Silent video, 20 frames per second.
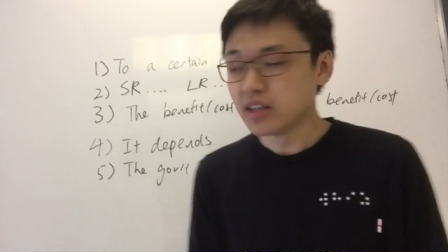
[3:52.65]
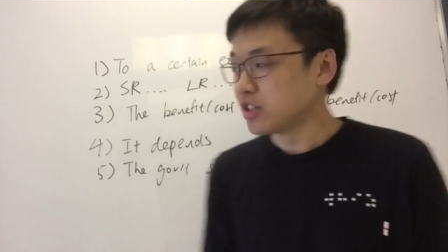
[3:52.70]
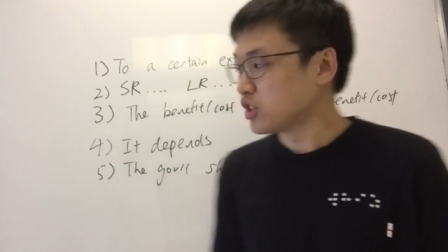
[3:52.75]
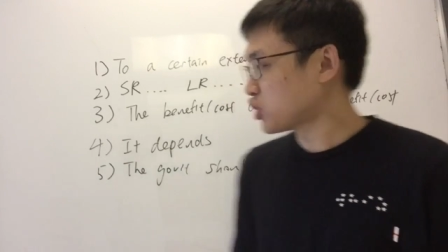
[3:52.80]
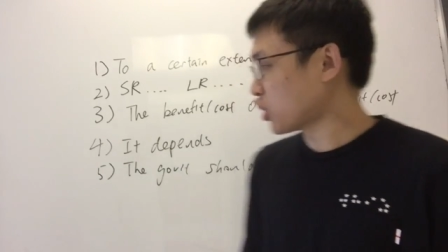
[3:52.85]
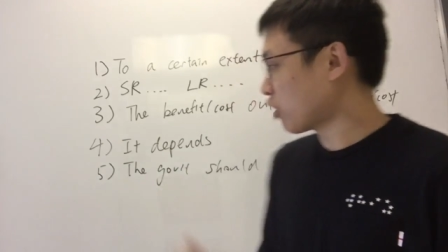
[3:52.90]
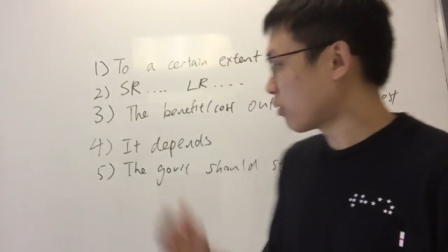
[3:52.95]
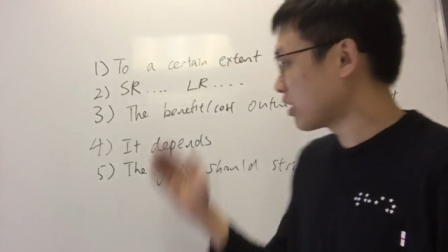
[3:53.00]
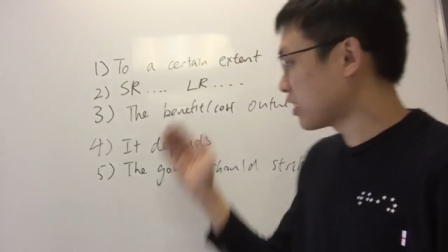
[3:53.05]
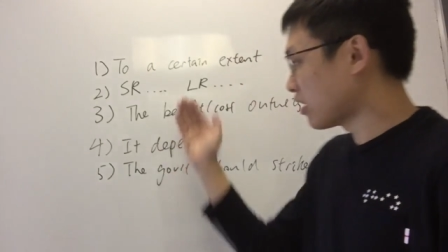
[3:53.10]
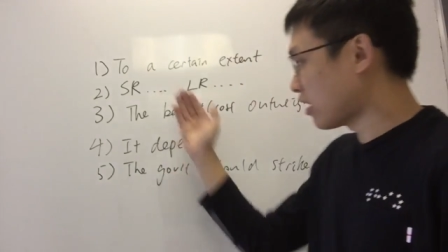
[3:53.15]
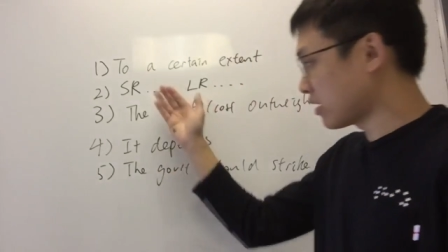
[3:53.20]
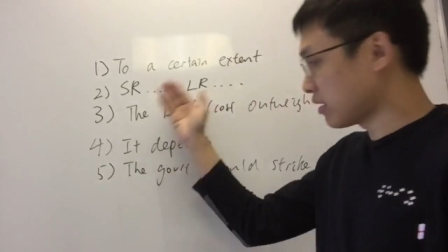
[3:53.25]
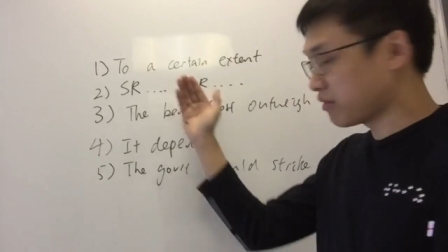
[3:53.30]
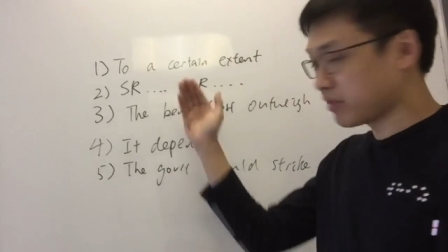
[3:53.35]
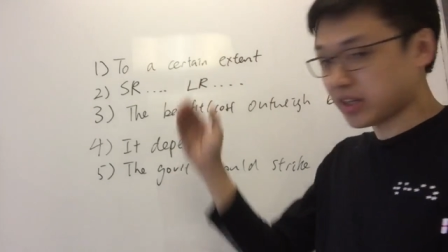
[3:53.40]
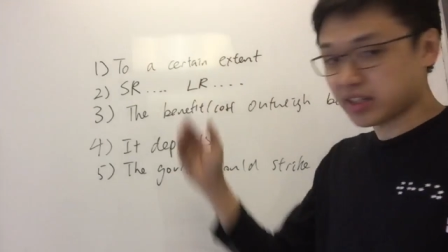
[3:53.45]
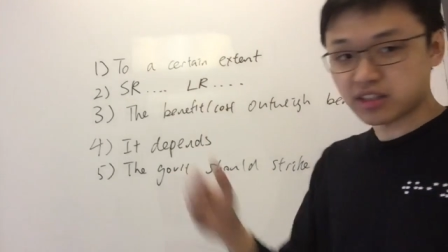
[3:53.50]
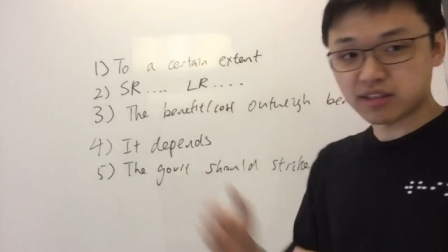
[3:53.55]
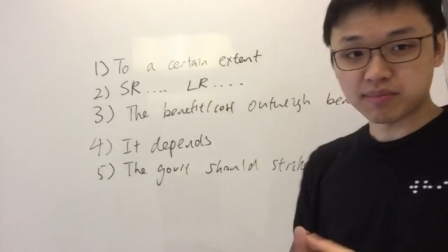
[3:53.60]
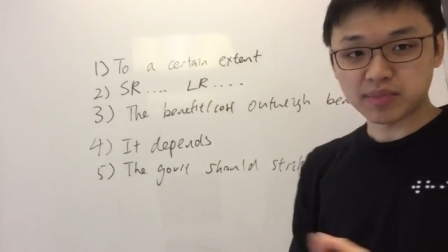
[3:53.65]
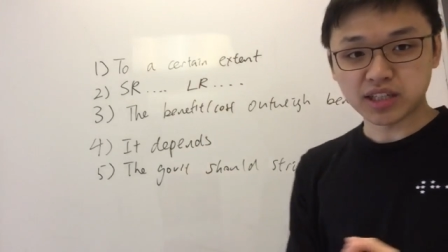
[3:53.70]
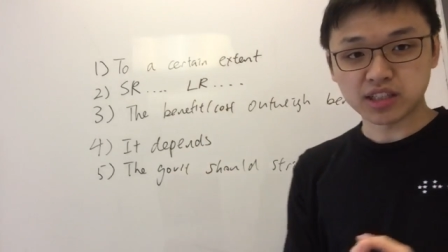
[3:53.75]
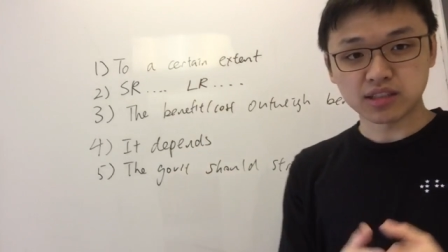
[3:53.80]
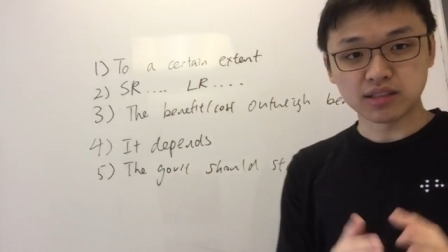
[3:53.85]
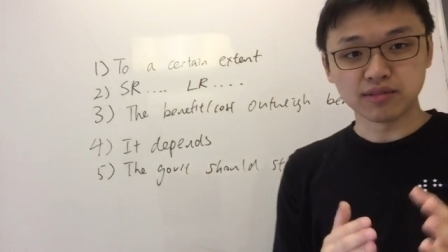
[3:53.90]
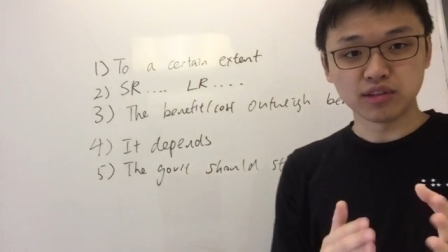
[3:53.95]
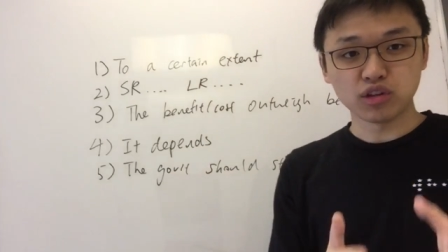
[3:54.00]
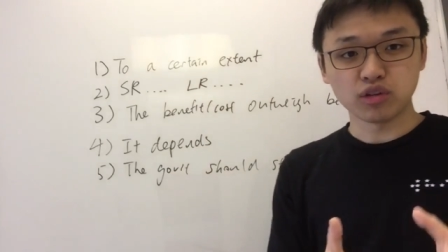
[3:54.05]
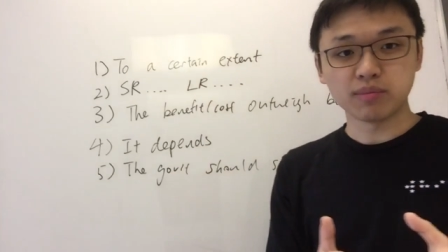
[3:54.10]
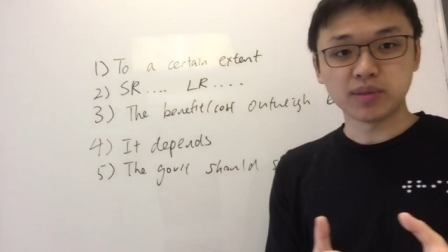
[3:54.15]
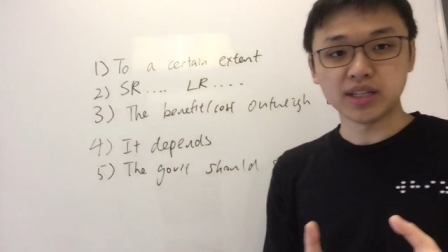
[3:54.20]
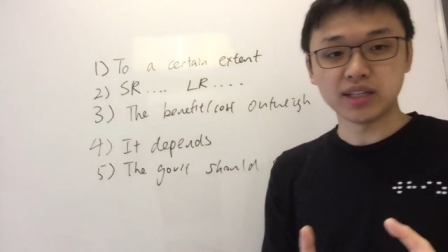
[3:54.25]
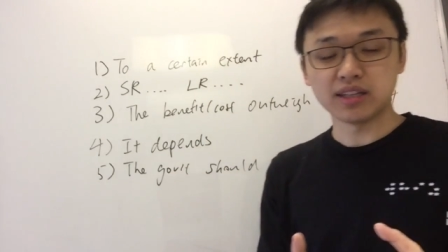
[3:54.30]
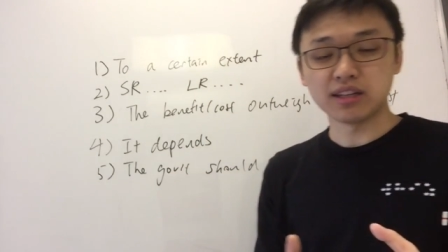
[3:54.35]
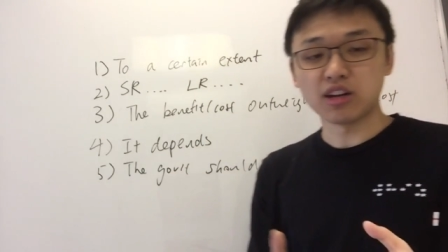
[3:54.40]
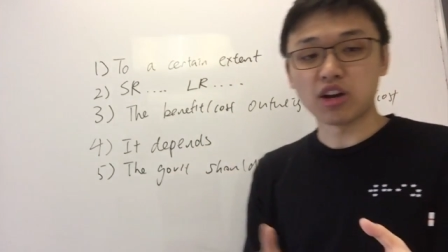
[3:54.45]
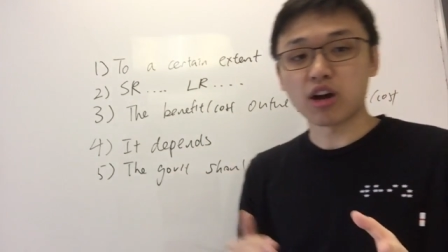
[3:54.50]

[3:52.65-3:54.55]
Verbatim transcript: Short run not effective because of low PD.